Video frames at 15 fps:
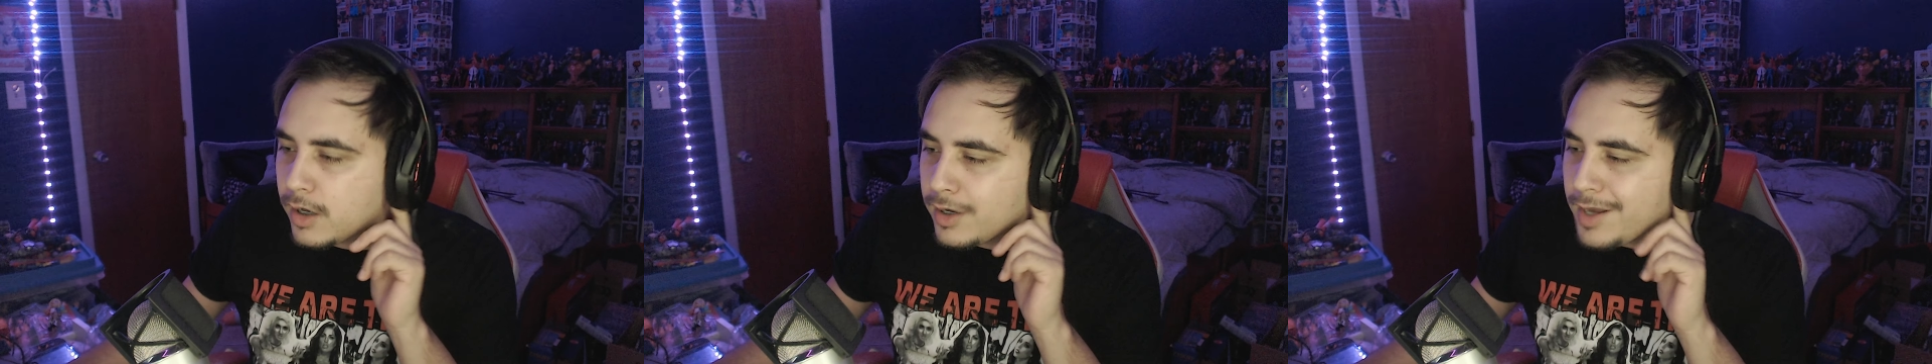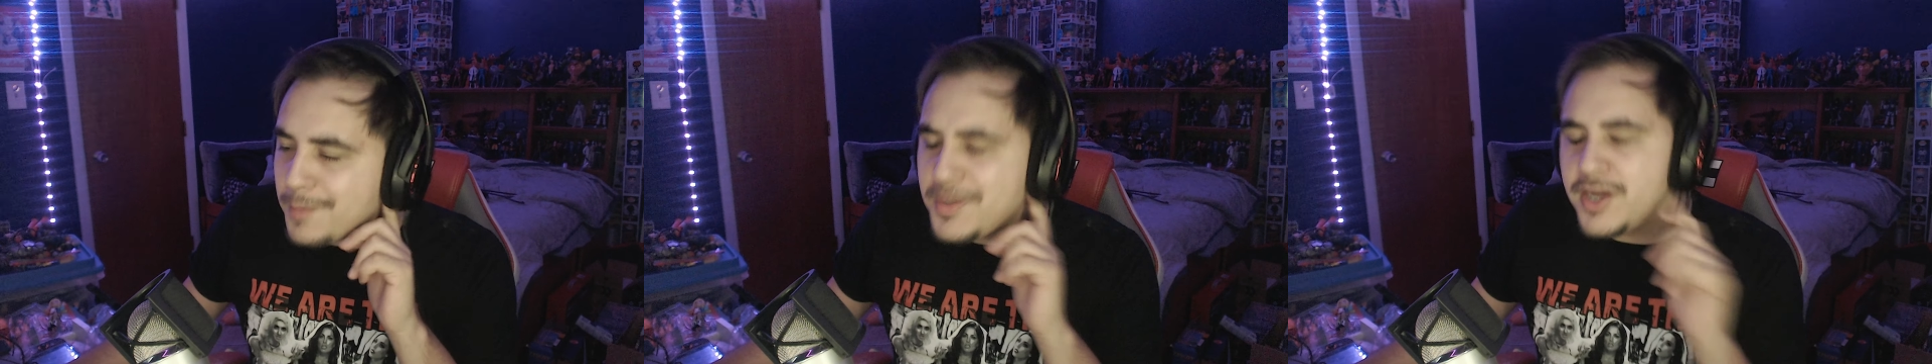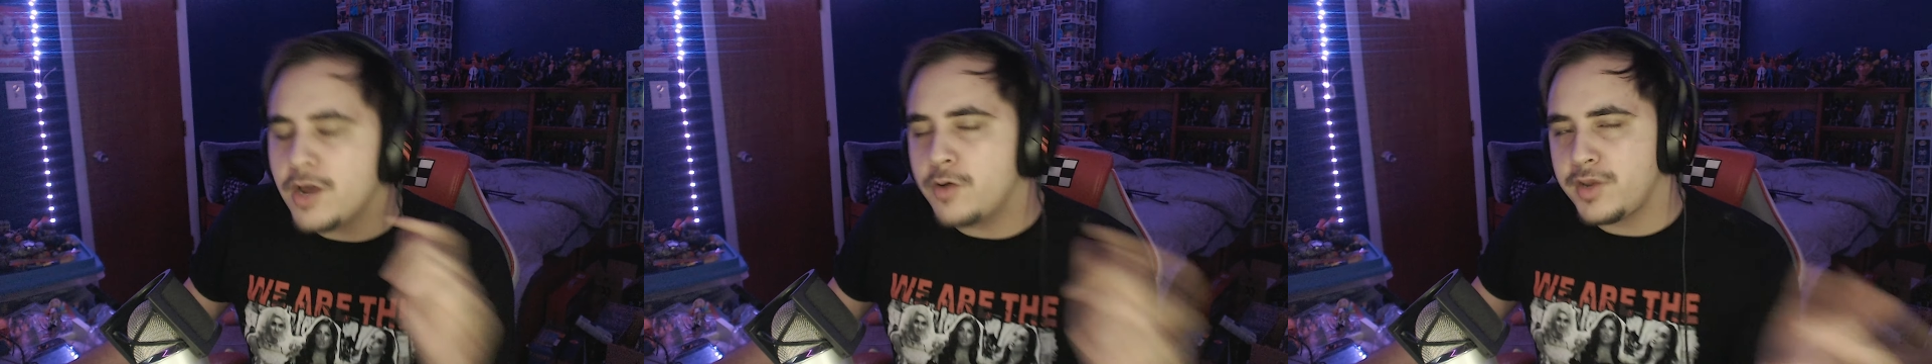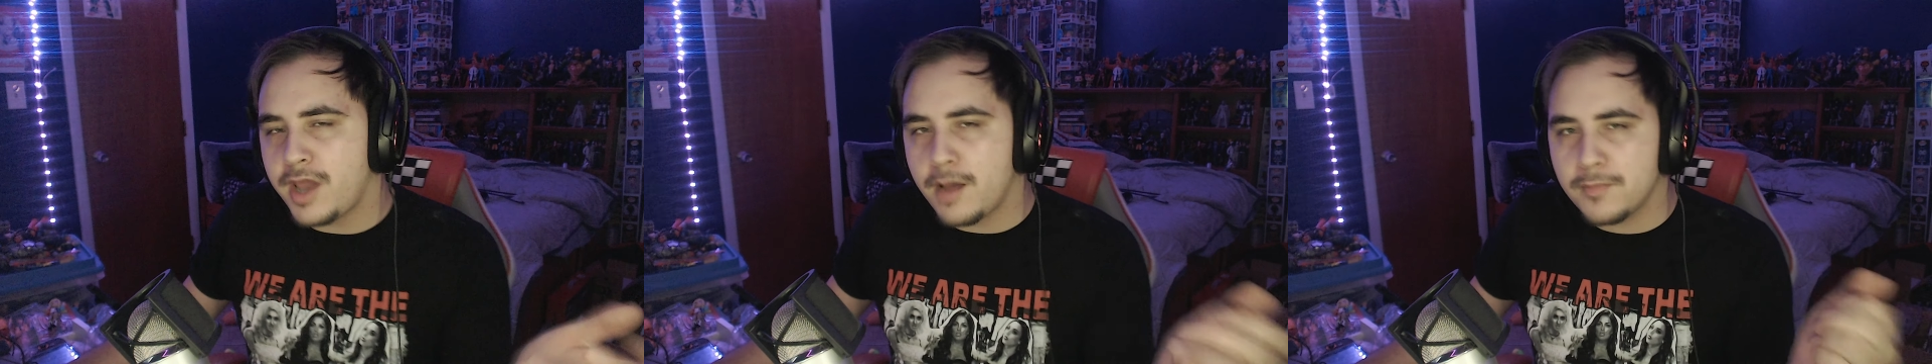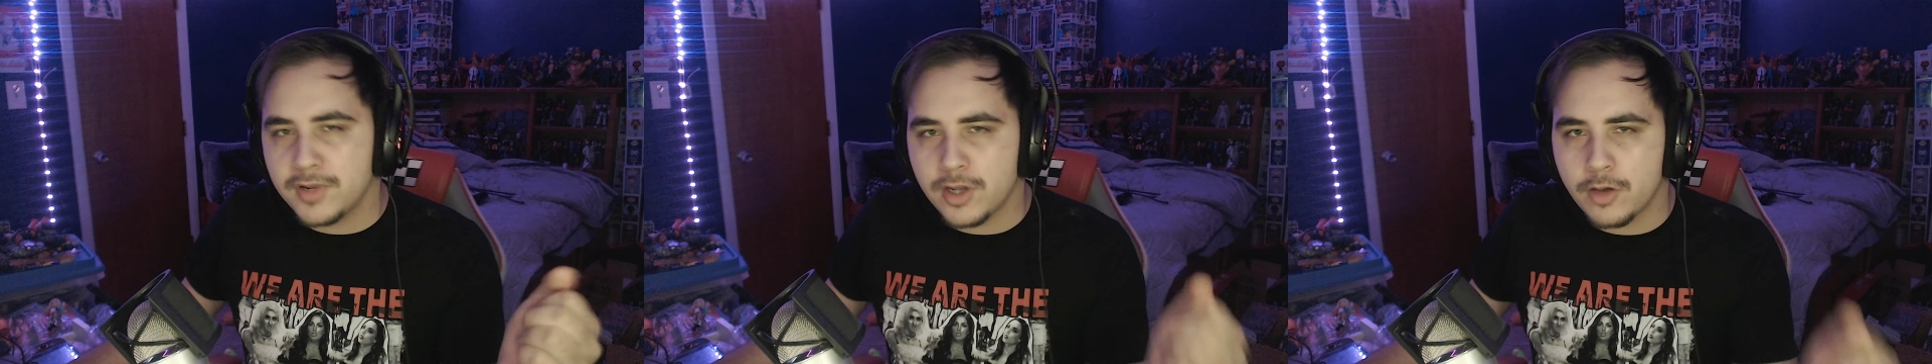Let me know
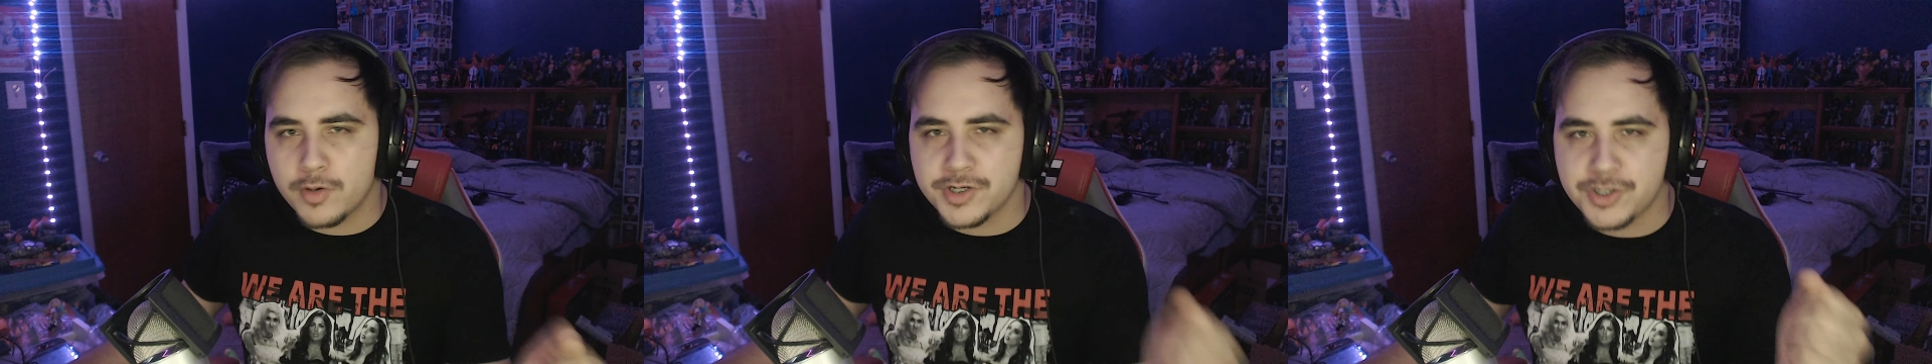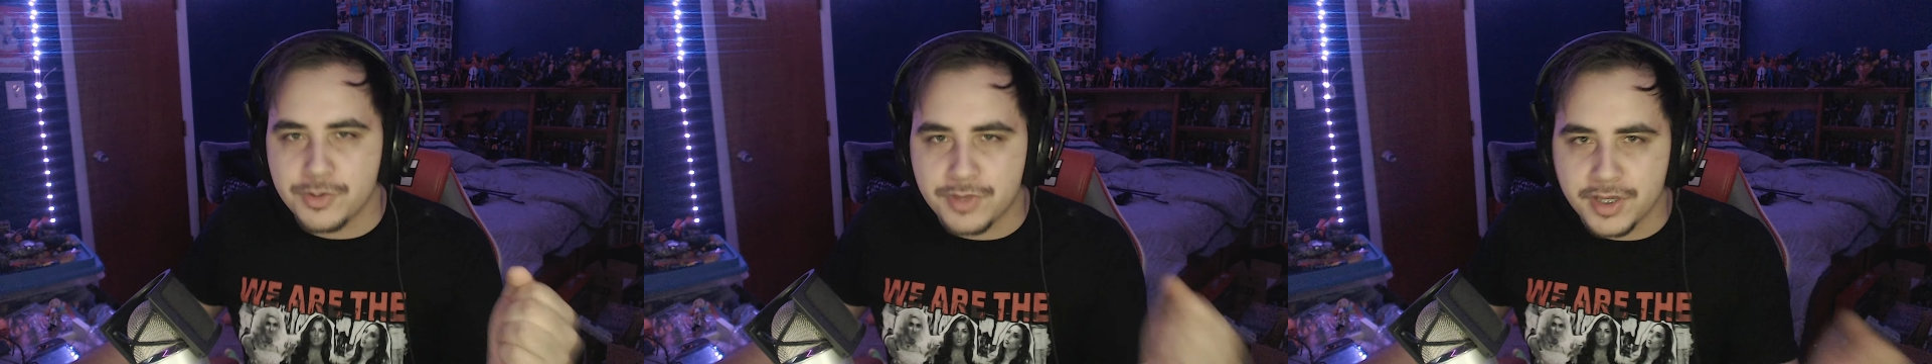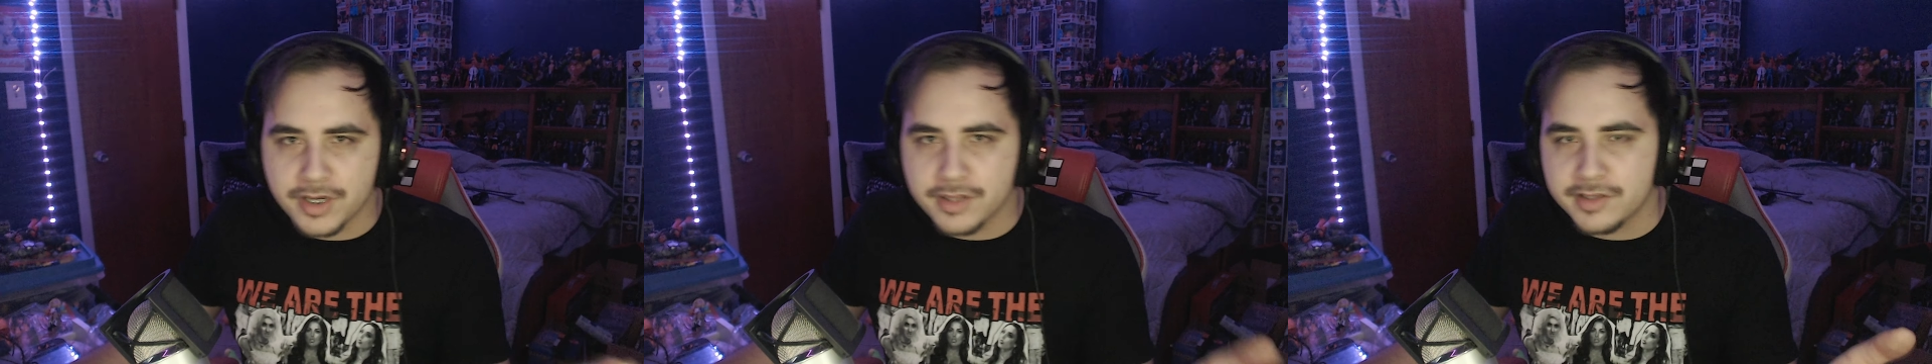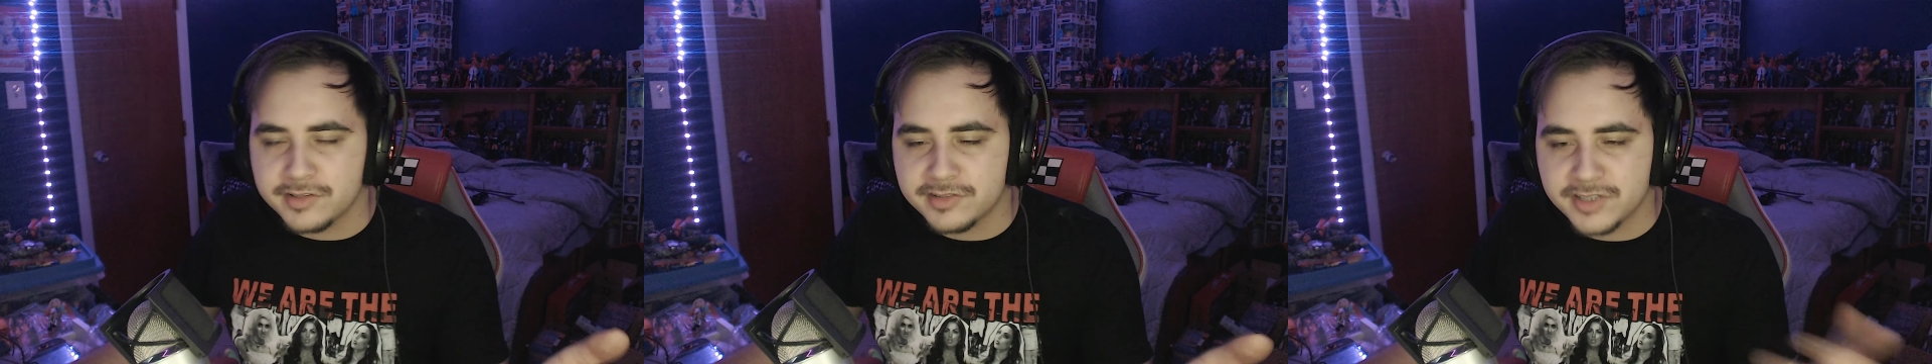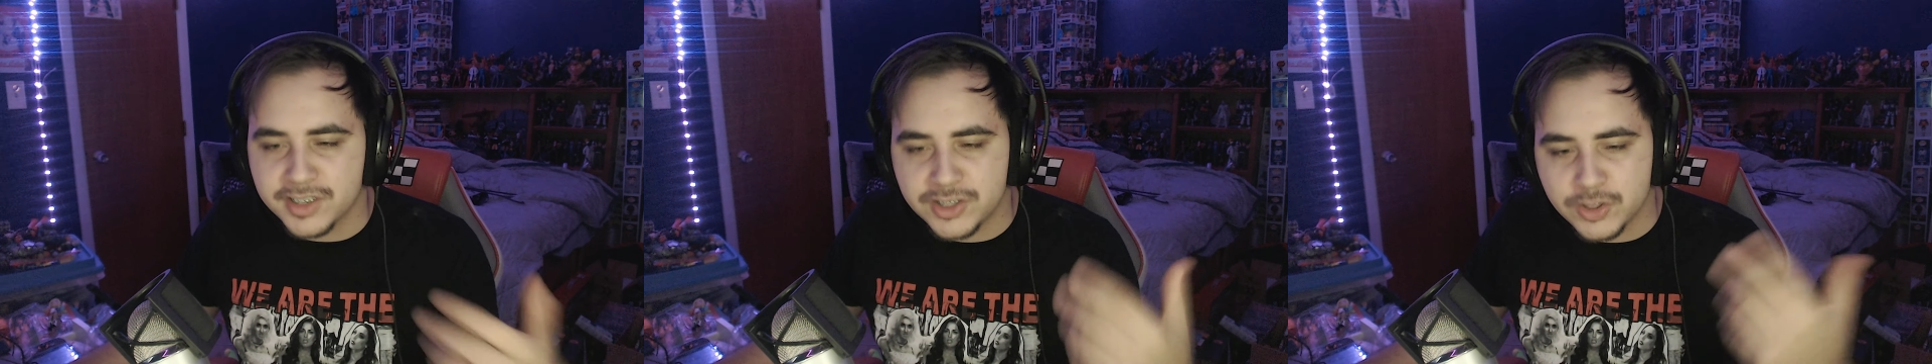down below what you think of this
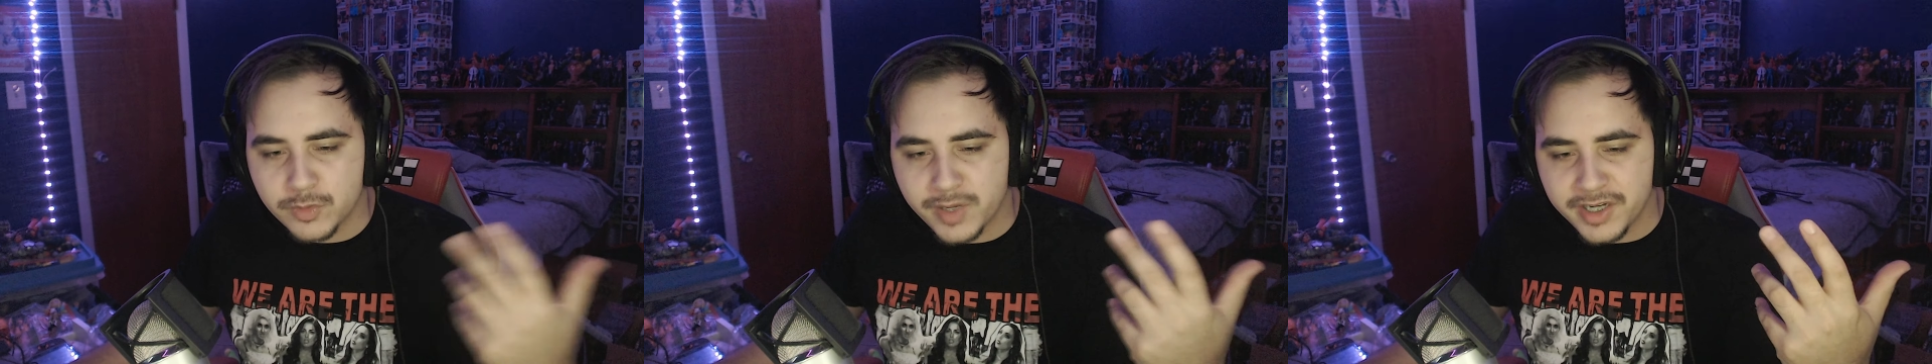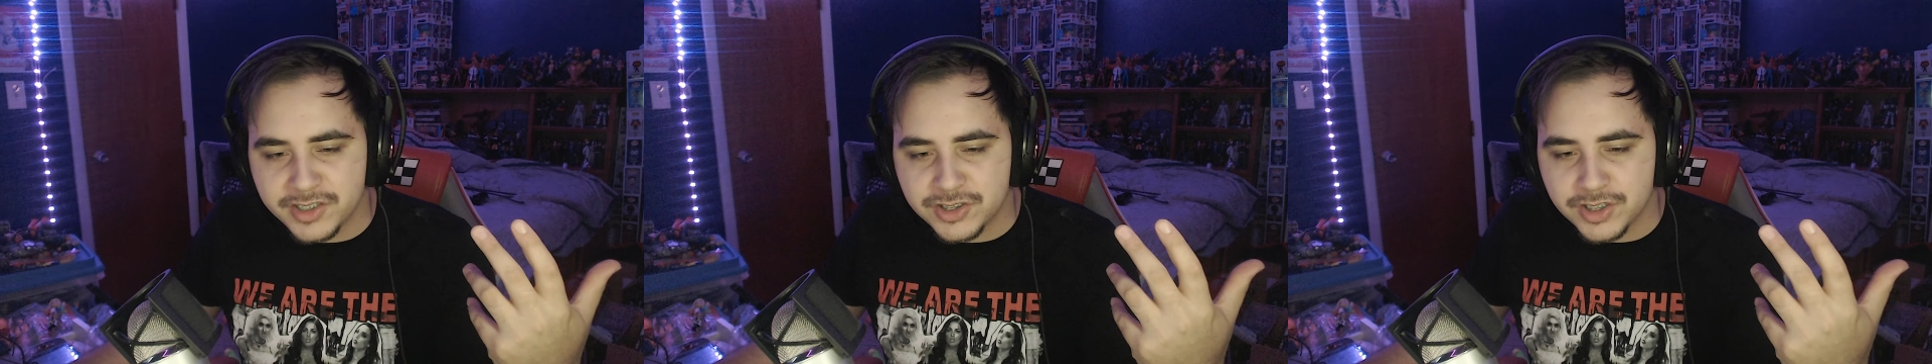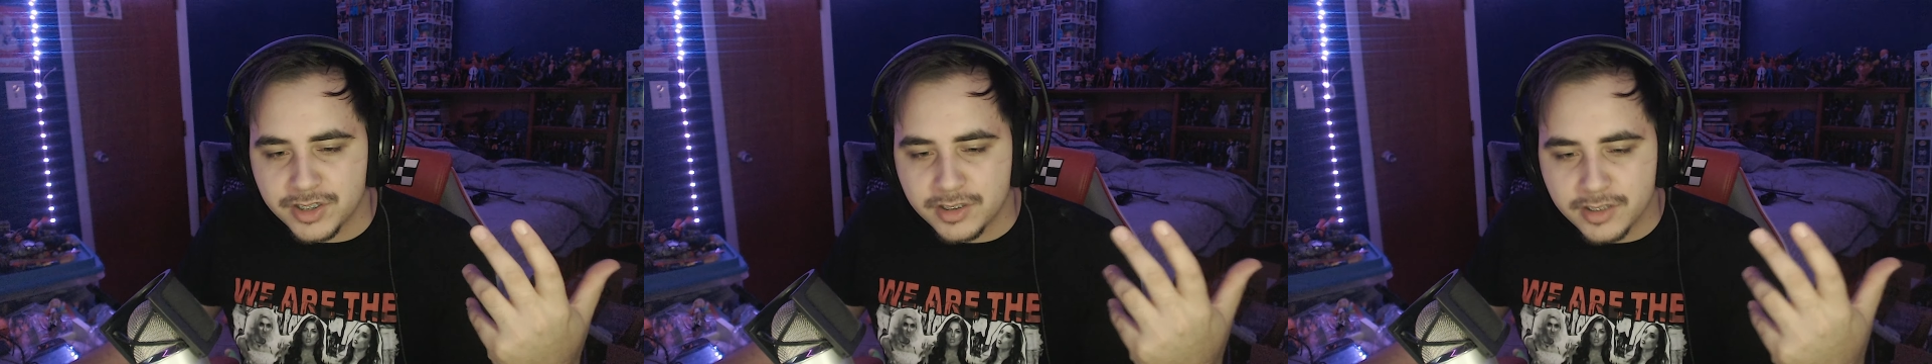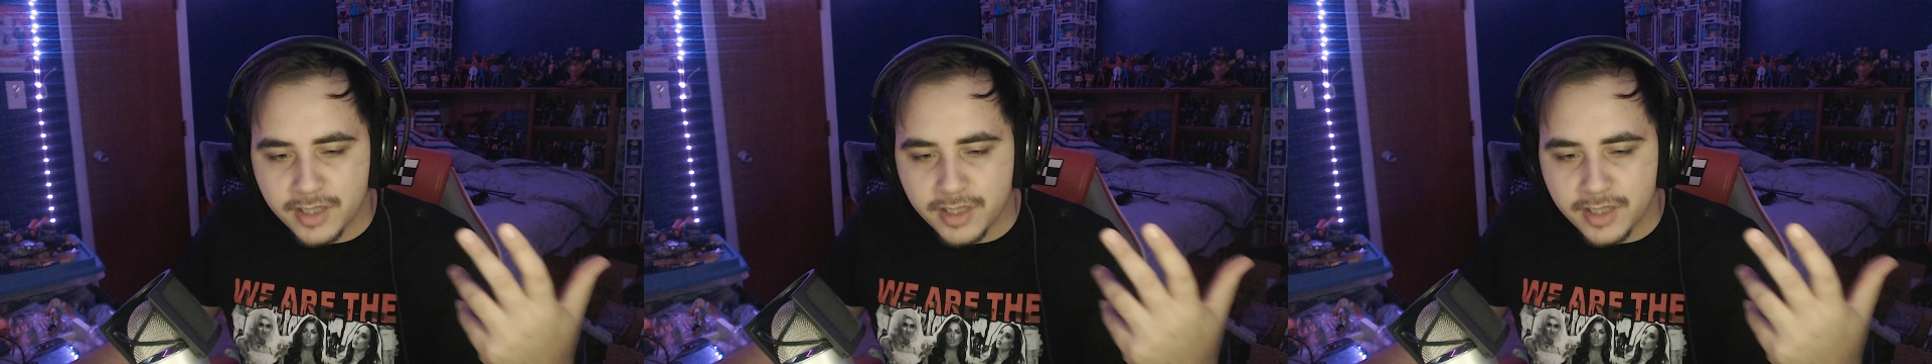situation.